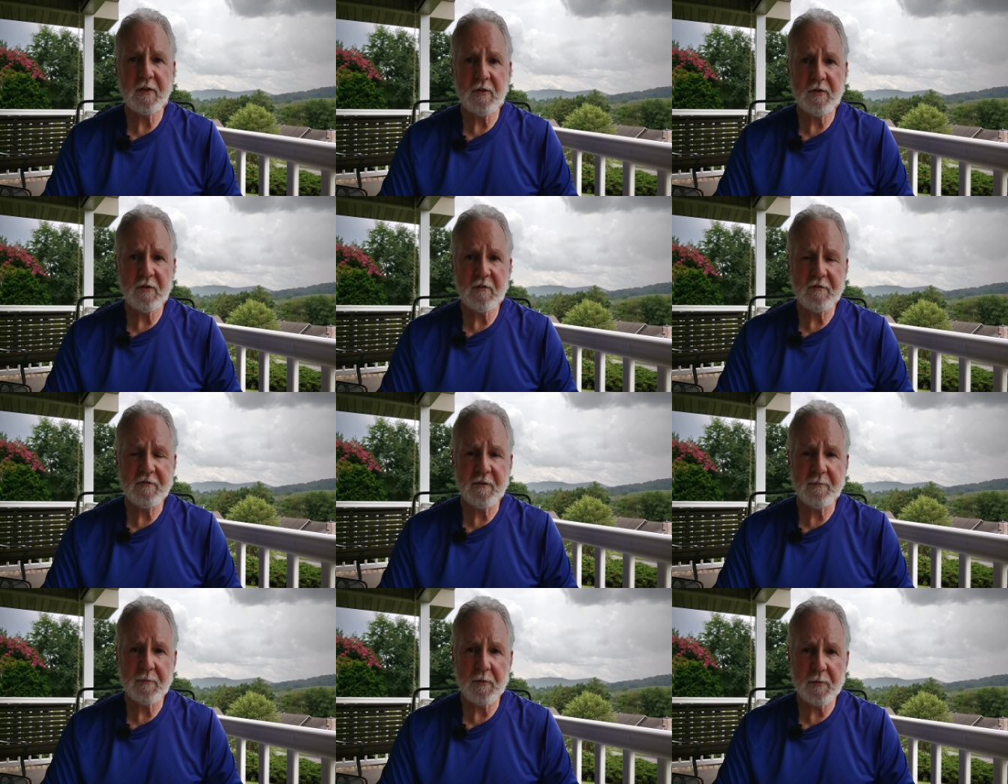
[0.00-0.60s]
you
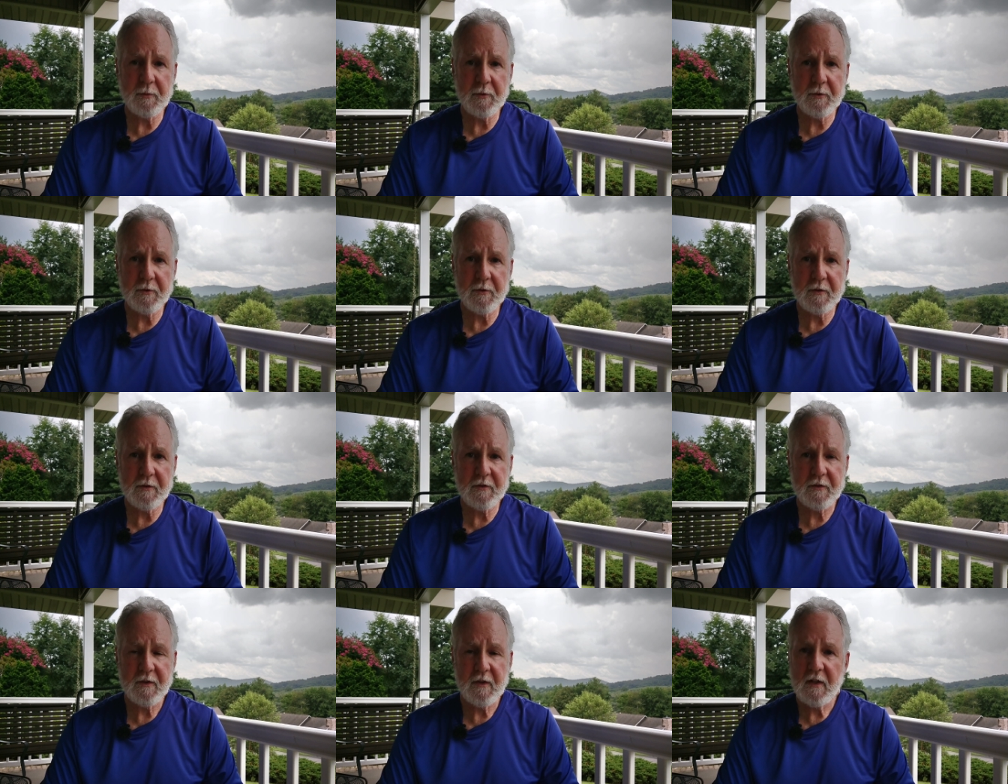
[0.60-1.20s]
from the
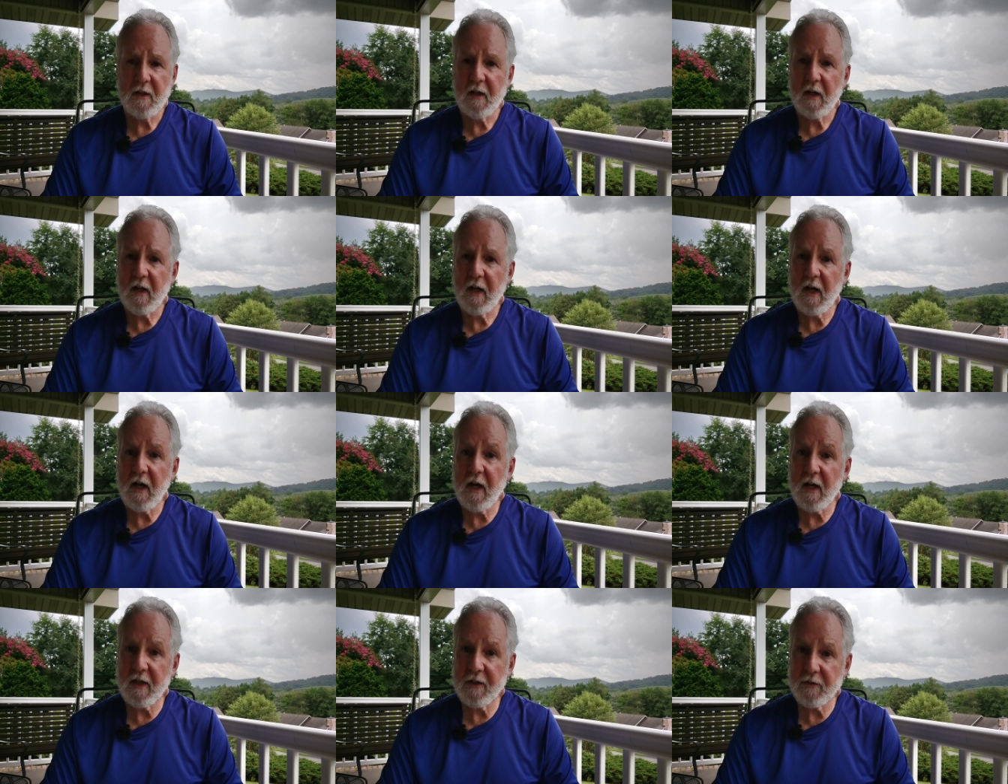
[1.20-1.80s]
world
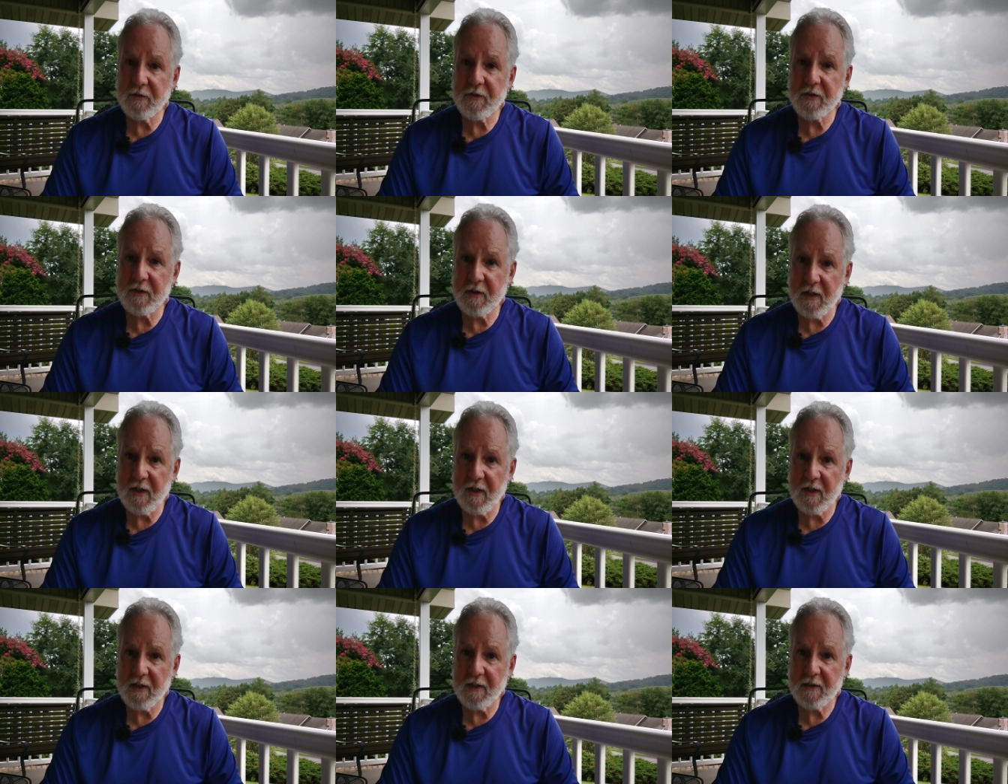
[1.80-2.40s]
unto
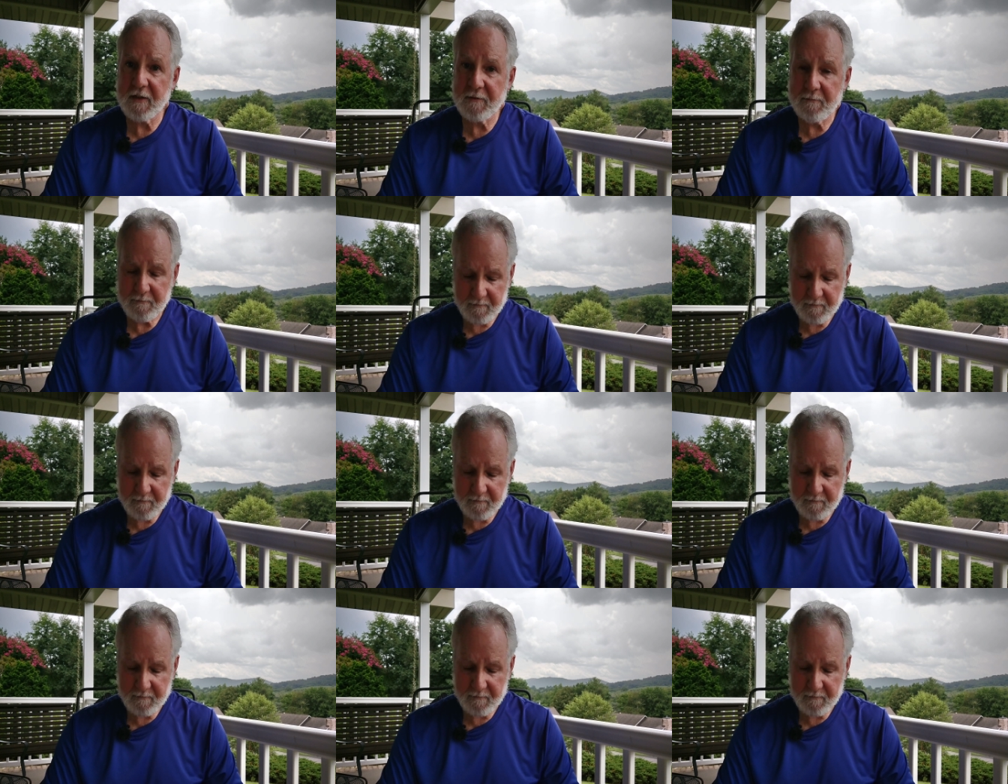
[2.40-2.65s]
God.